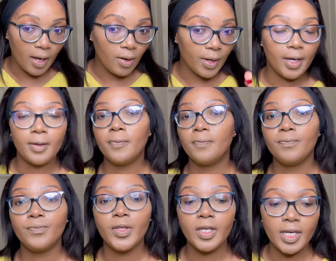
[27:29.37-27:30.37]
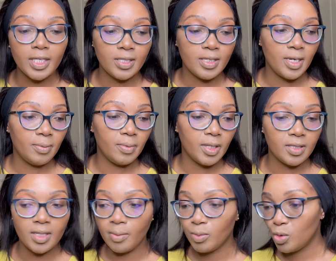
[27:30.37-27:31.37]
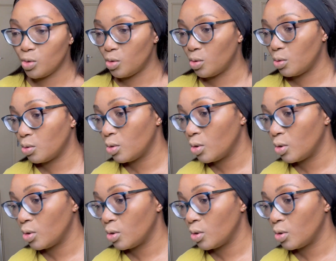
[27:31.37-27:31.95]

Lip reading: Okay, the next step, it's up to you.